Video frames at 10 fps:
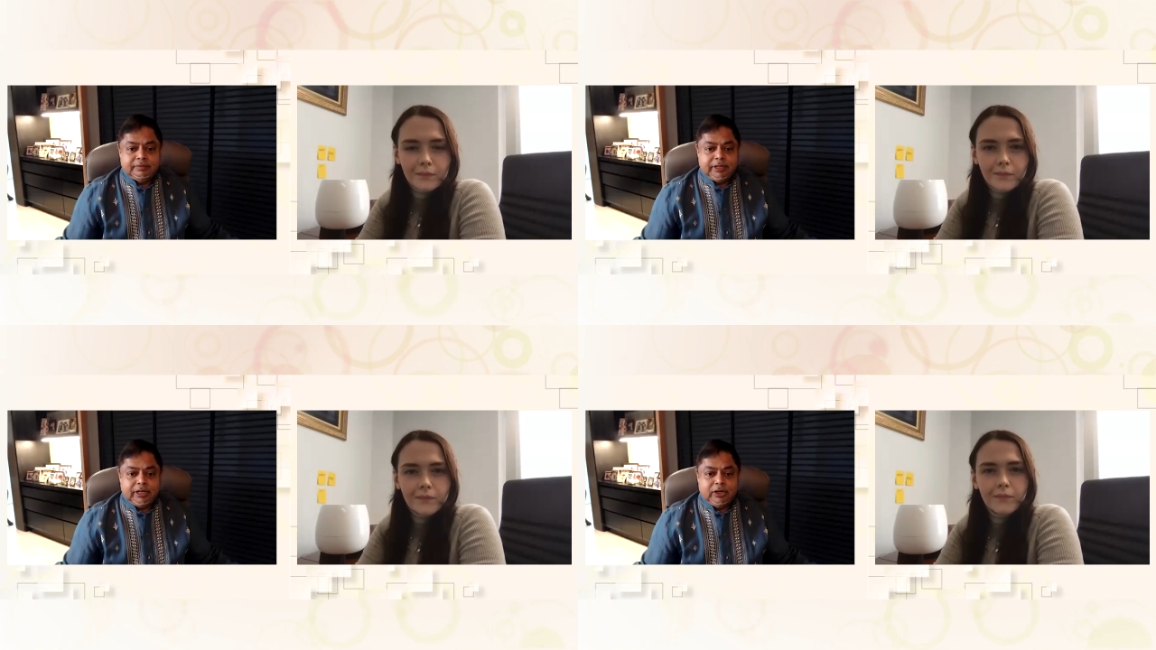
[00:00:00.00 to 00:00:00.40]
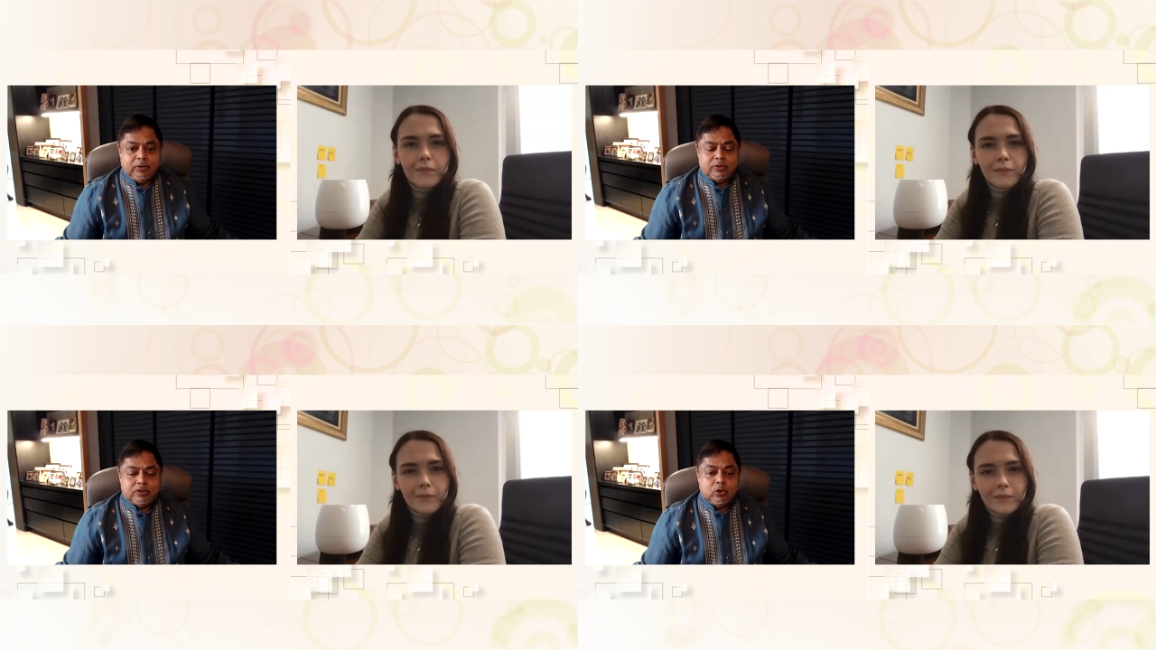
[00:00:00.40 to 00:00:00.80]
Speaker 1: You
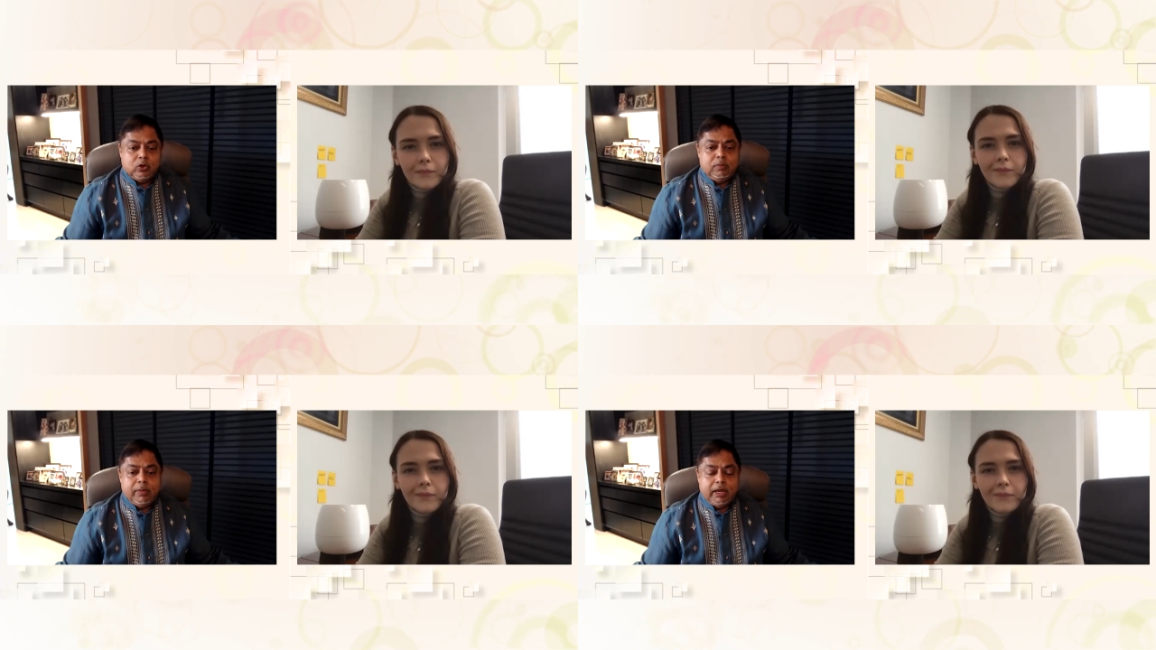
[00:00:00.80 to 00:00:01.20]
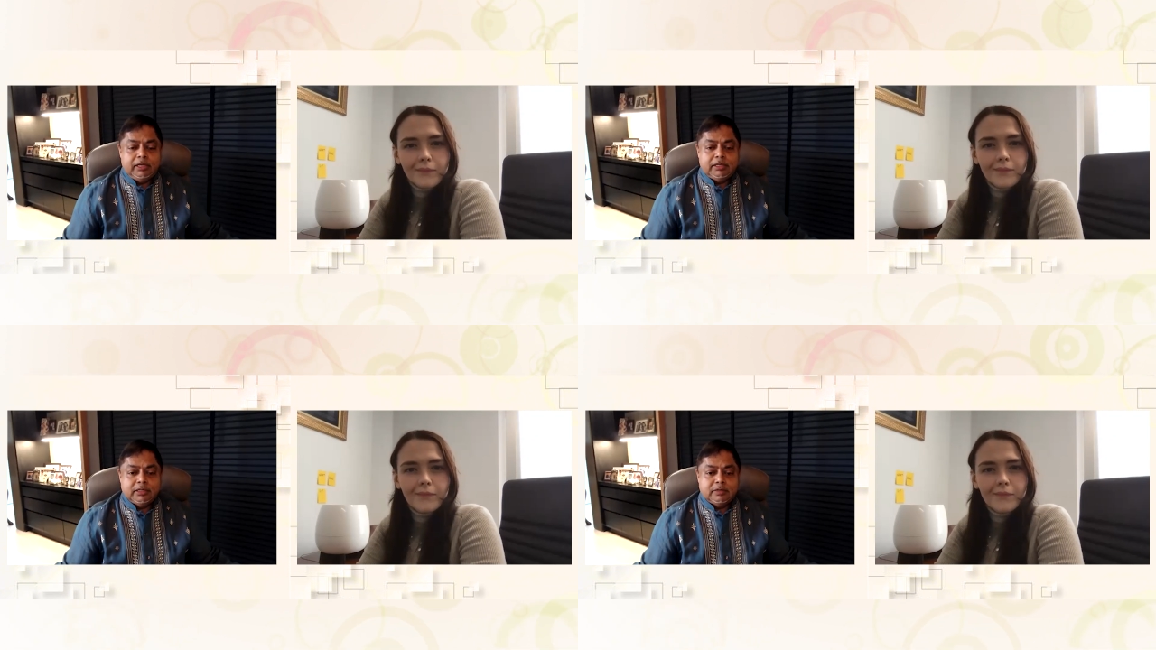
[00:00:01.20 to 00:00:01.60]
know, so good
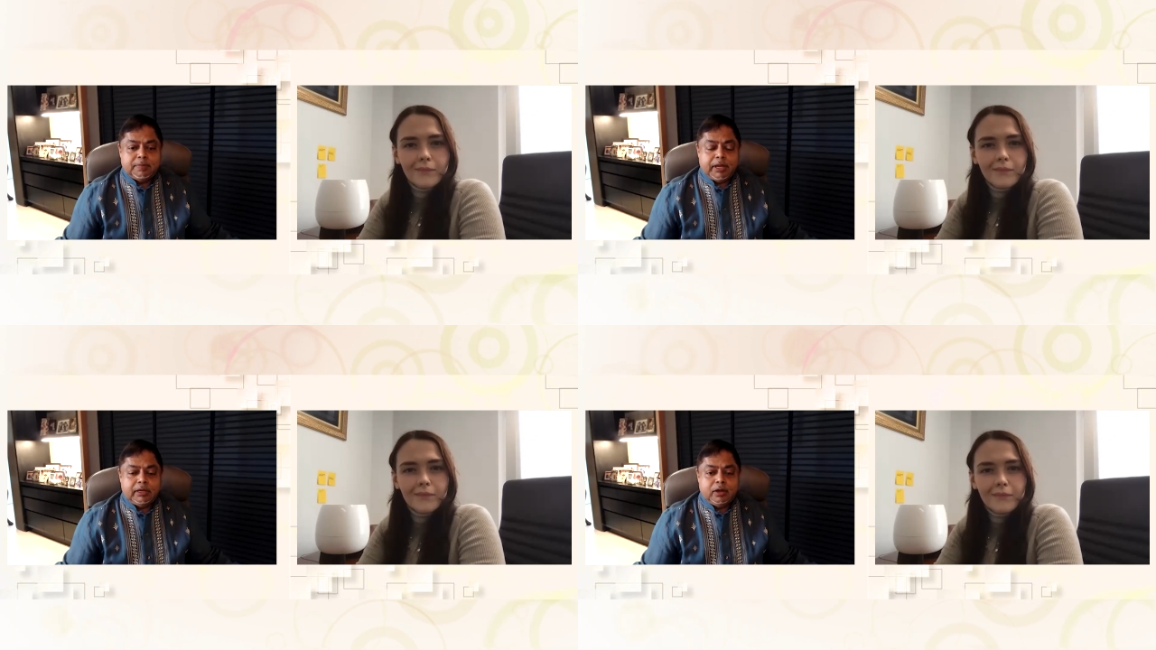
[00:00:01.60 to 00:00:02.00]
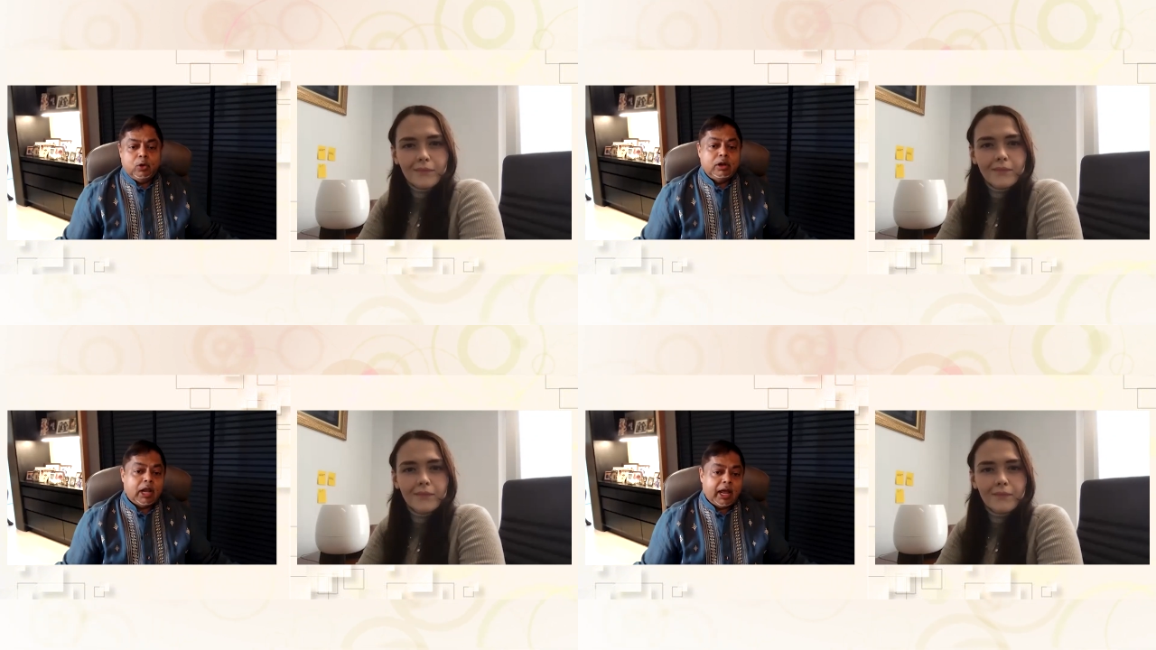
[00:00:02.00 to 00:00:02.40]
managers spend their
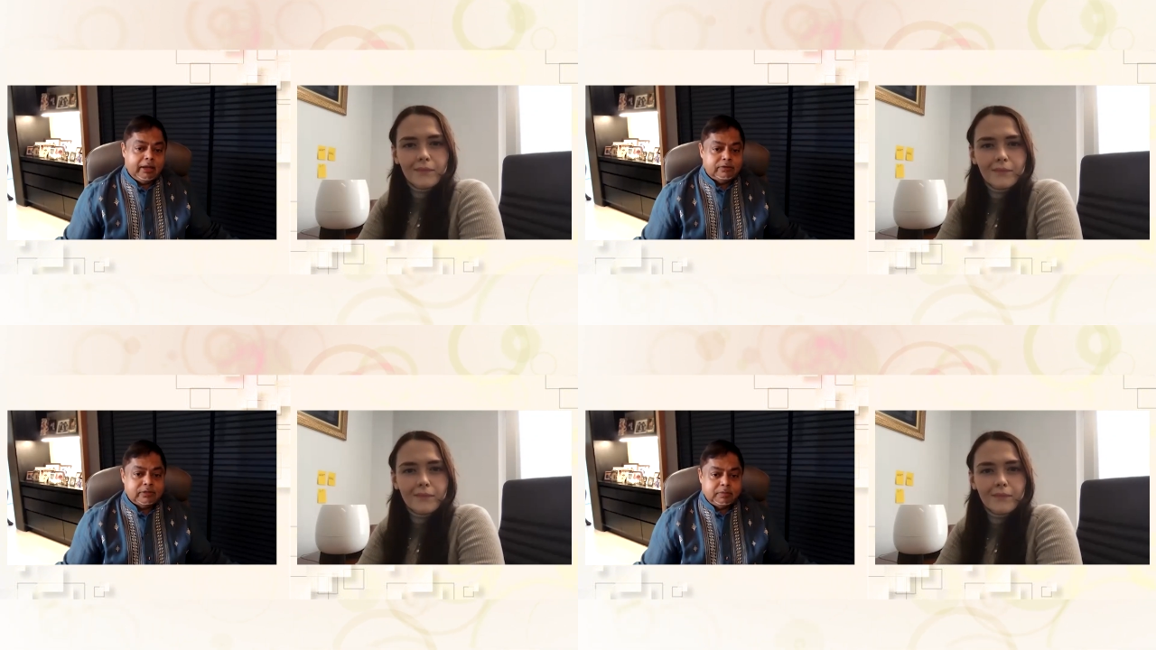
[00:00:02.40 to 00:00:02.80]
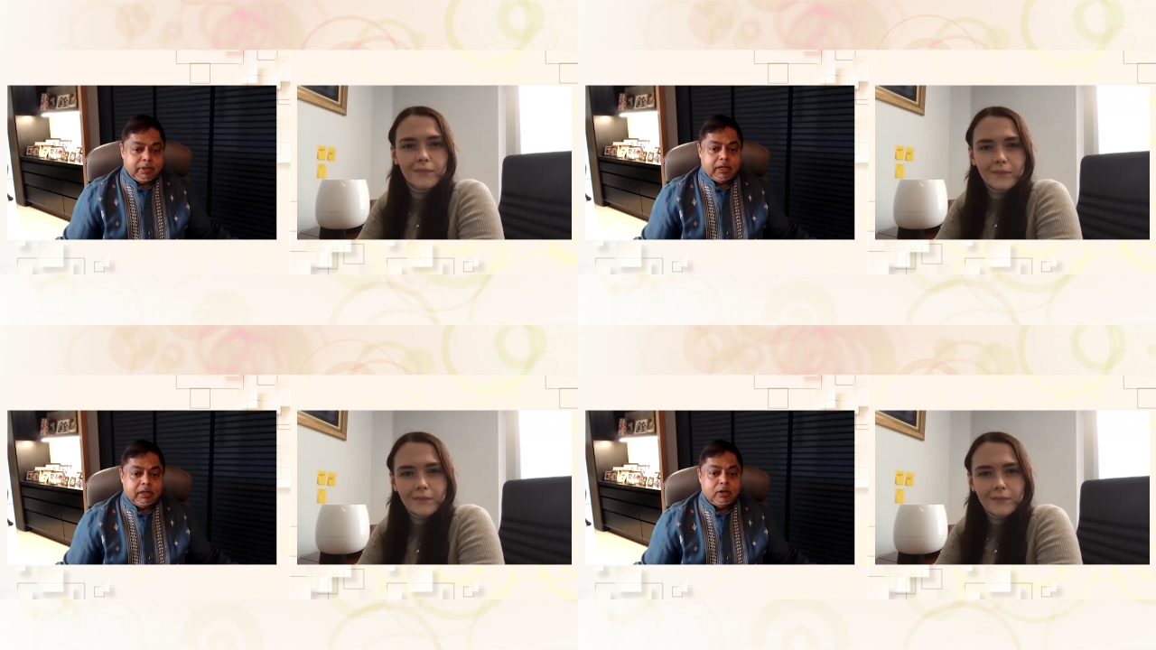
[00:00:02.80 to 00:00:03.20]
whole lives
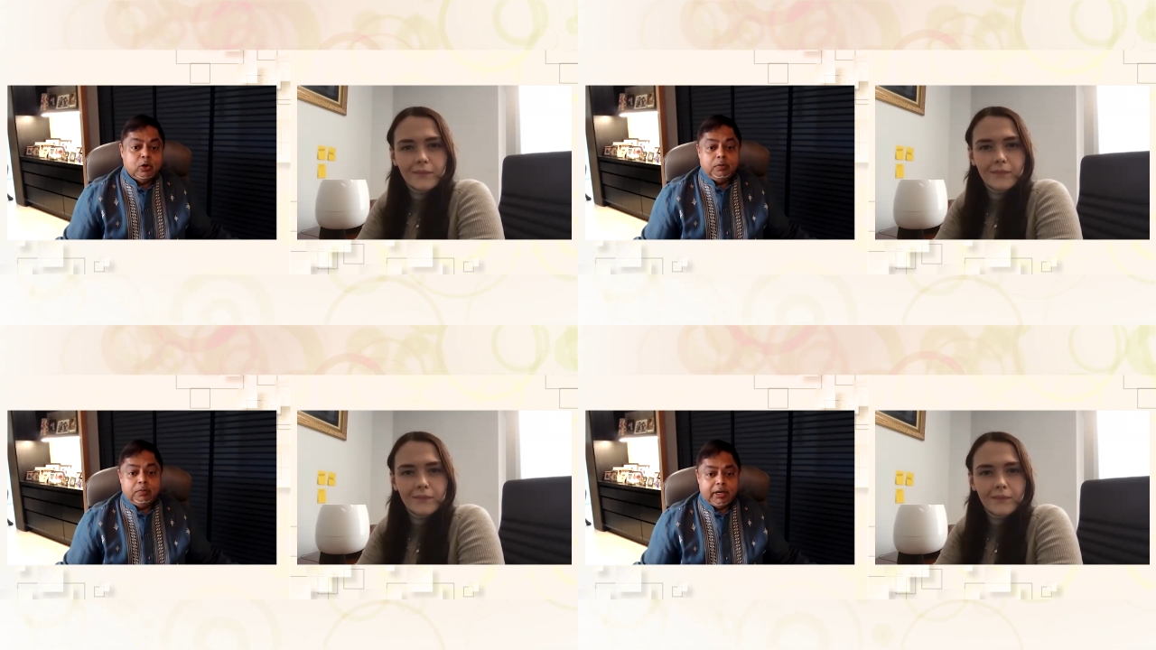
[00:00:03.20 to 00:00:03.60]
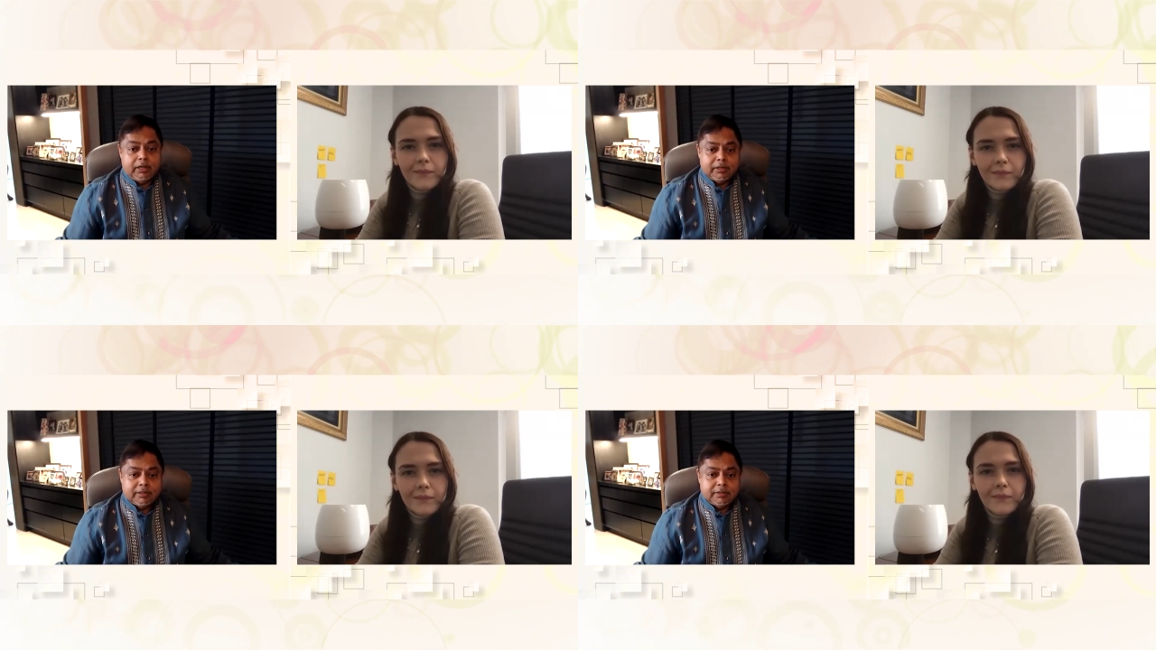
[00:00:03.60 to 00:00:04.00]
being good
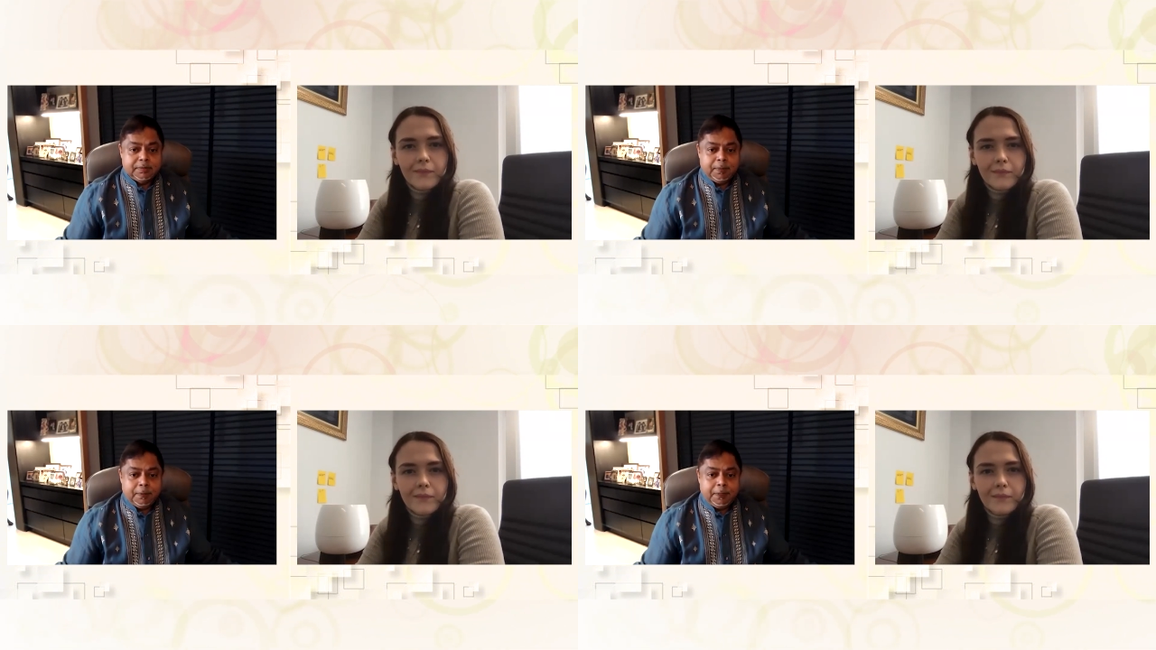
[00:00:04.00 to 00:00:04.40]
managers.